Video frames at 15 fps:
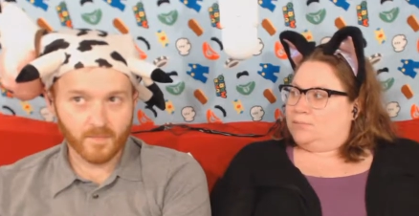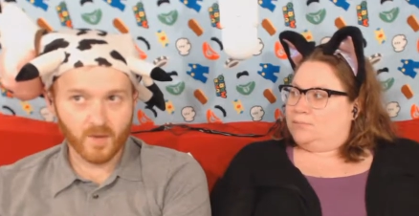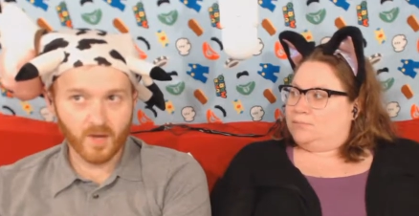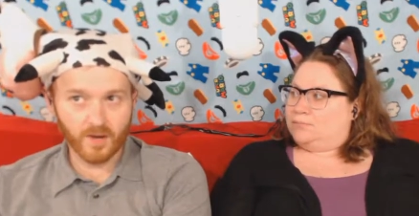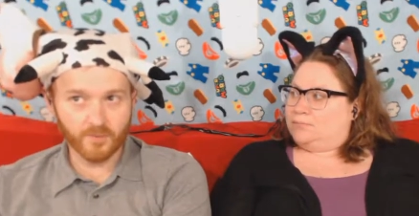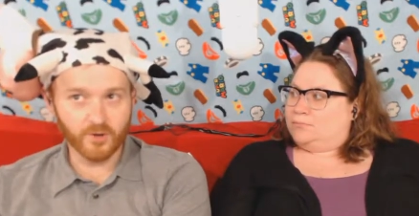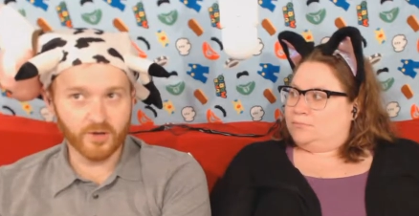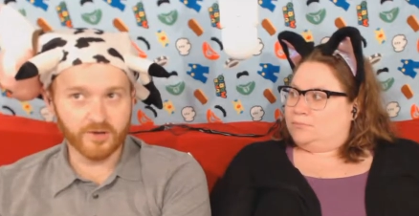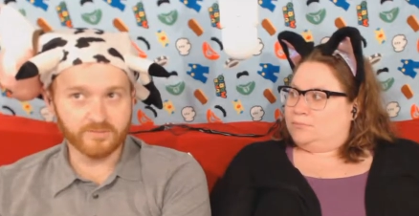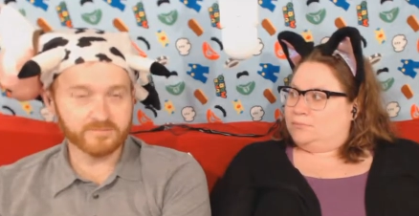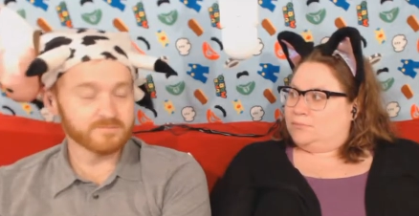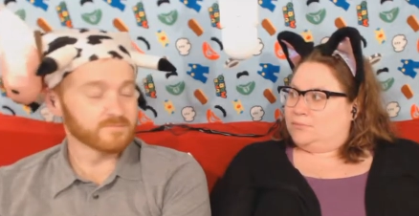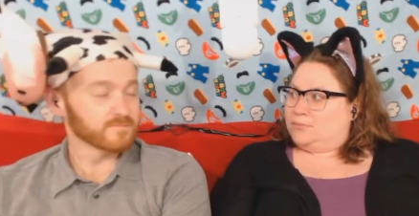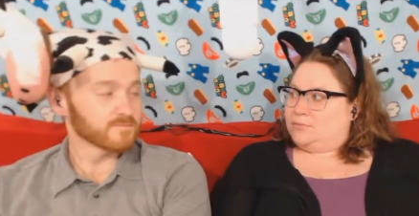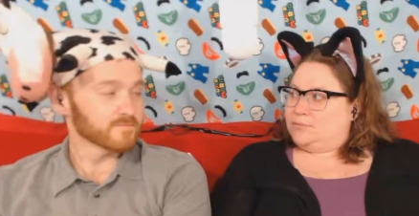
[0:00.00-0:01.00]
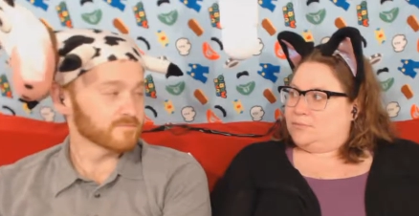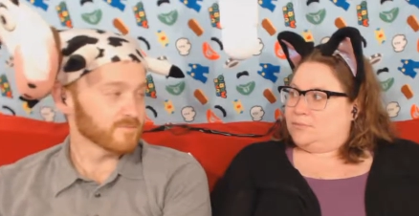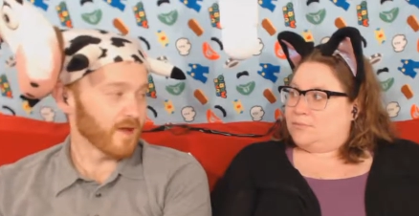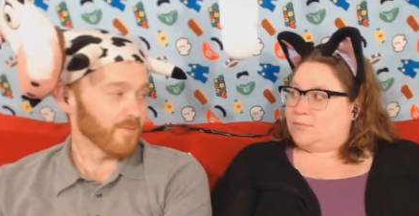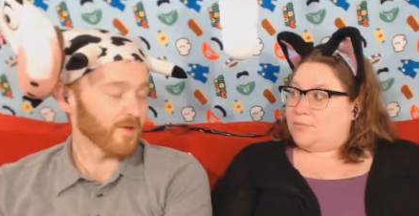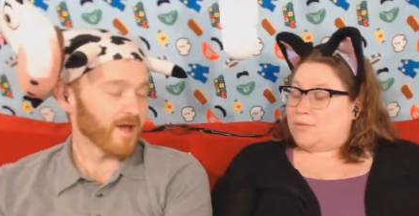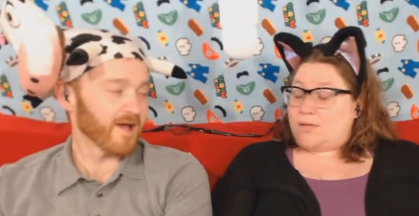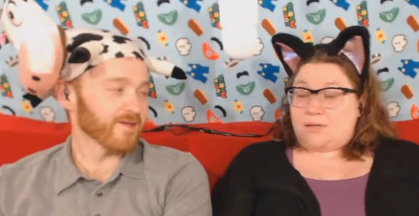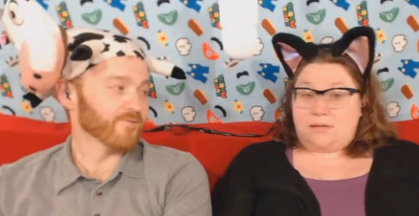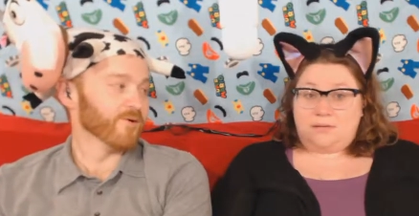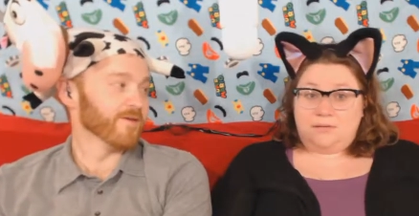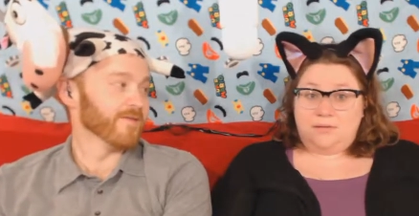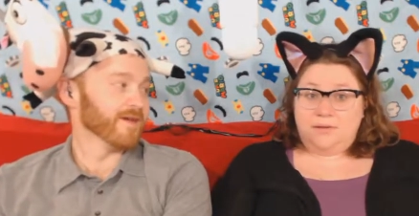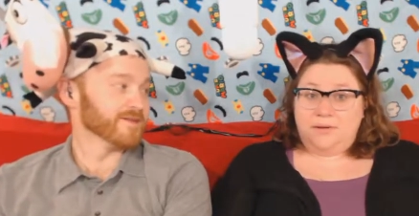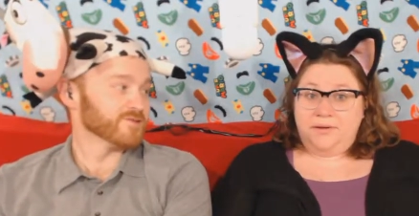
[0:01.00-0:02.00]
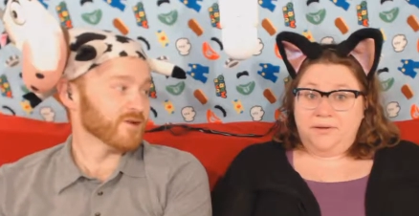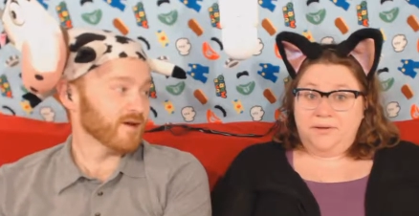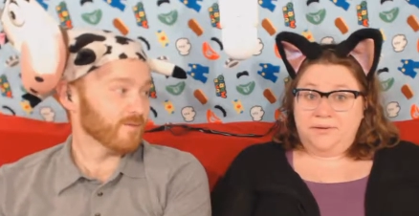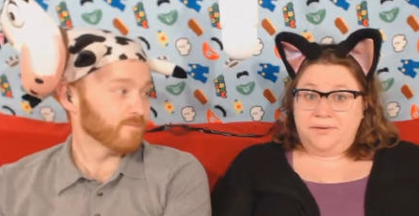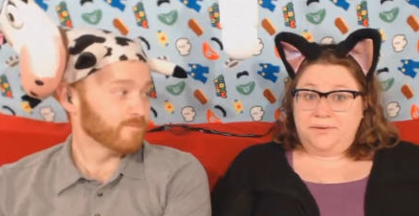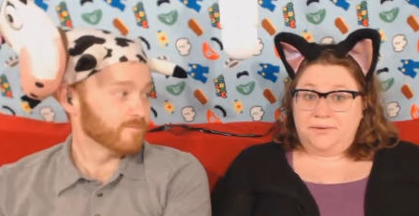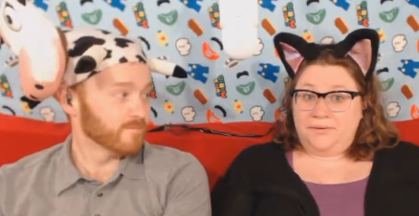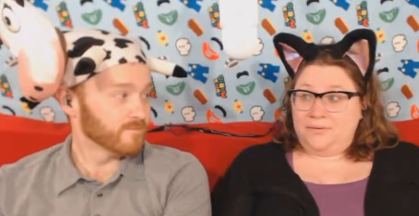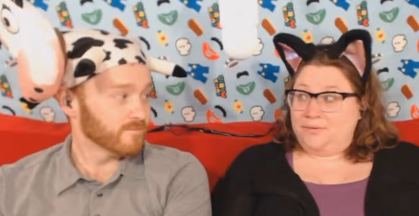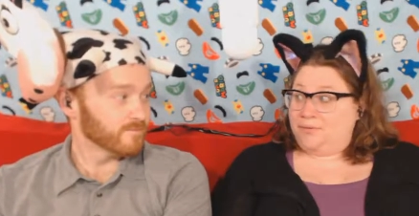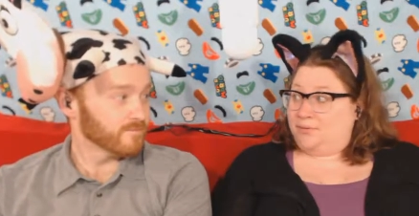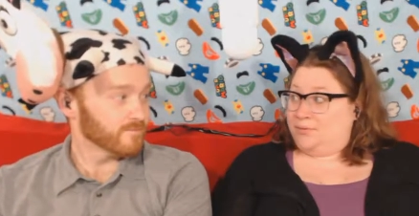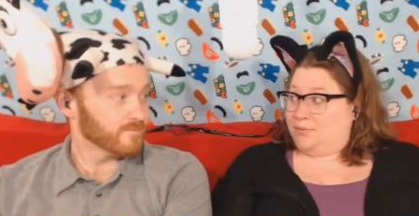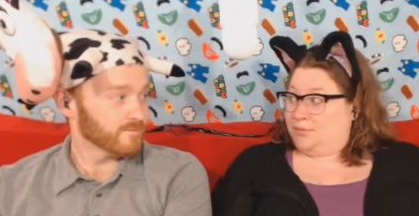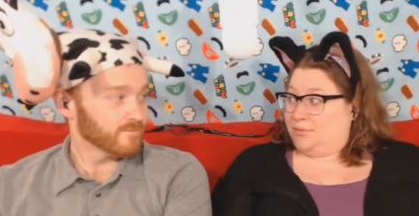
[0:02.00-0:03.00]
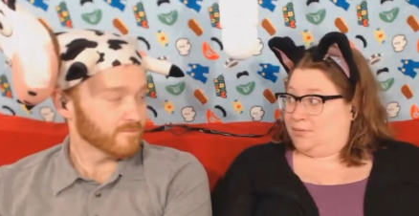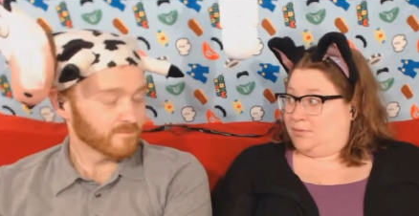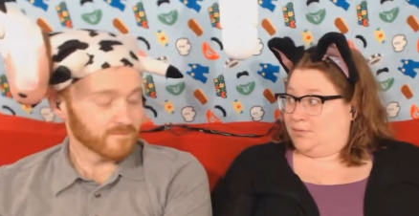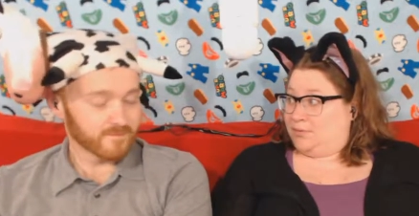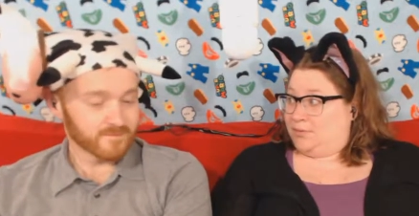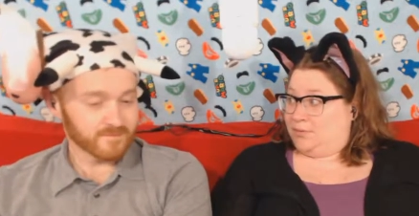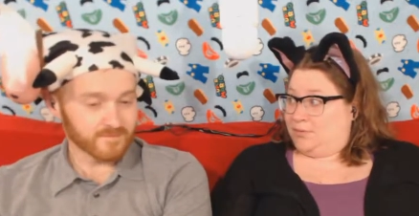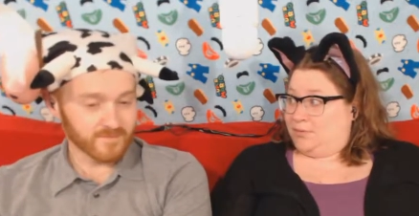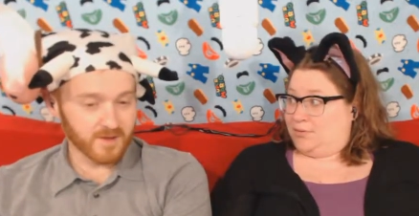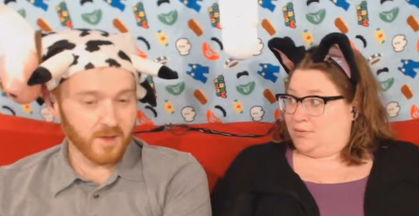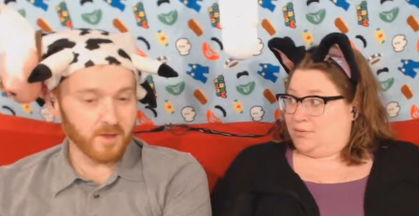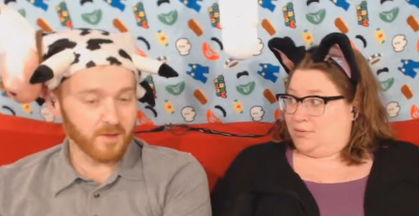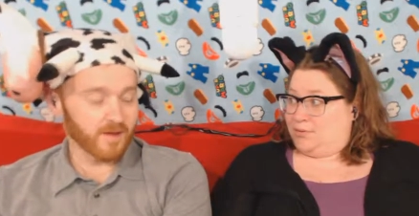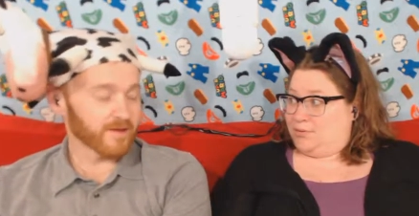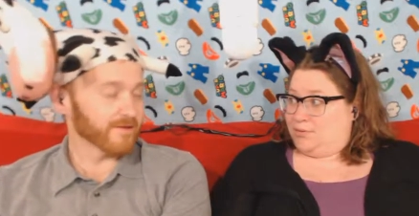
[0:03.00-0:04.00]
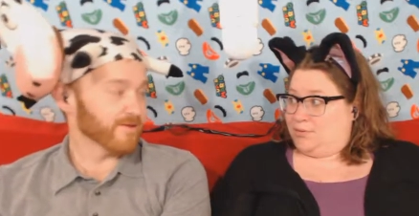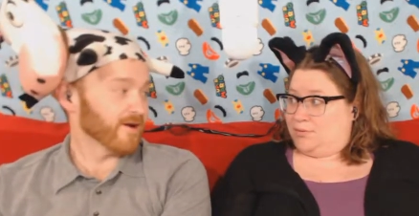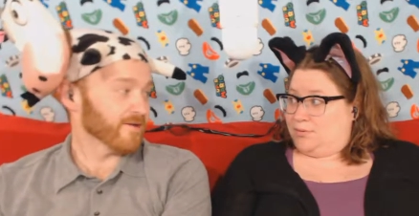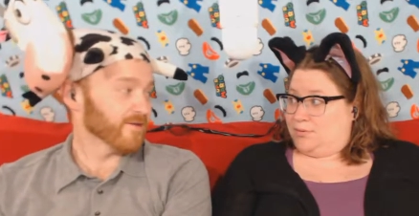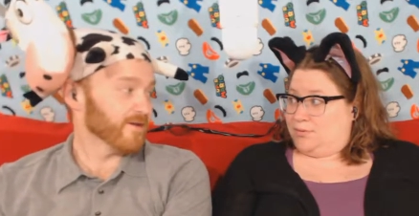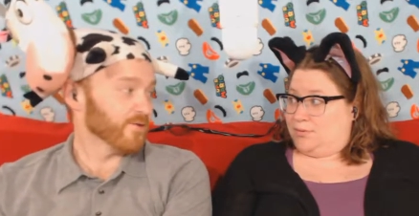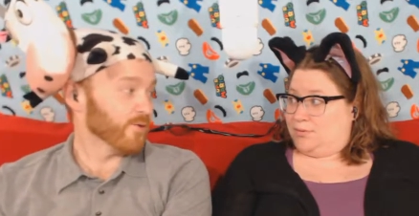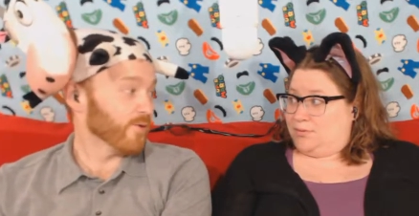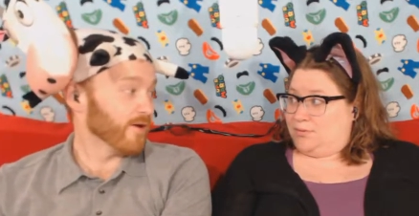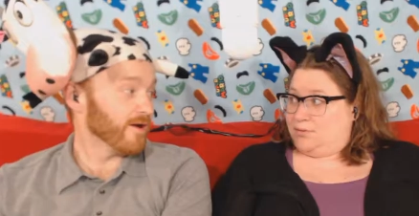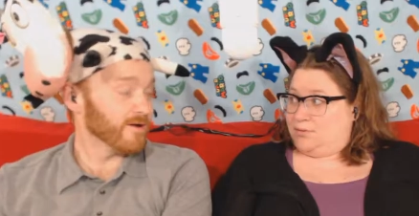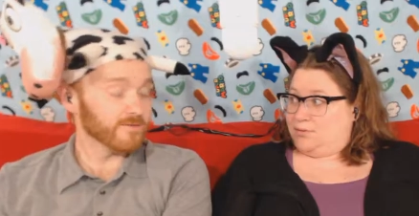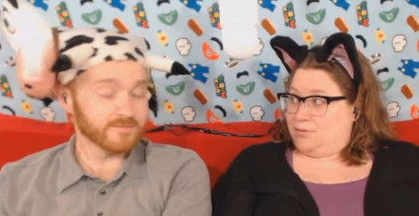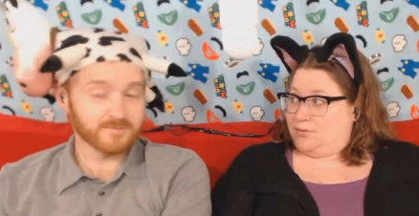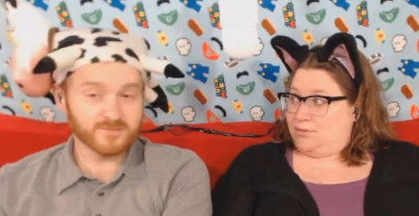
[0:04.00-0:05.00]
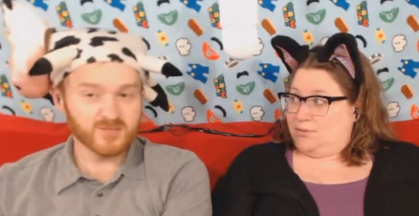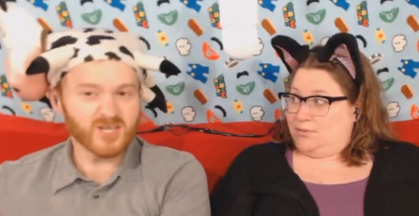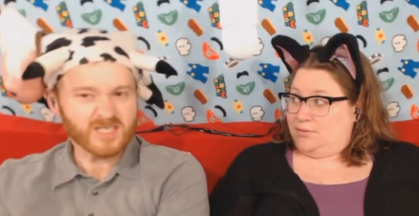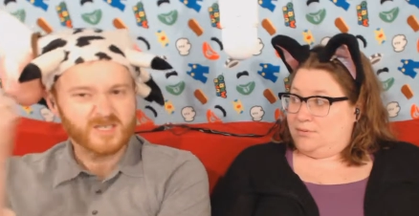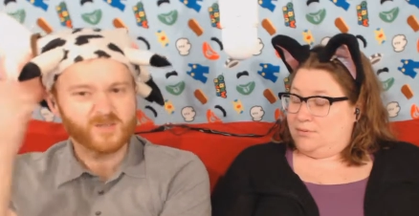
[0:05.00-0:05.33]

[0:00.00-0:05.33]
Speaker 1: I'm good. I'm a guy you want in that job. Uh, I can knock that door out. Knock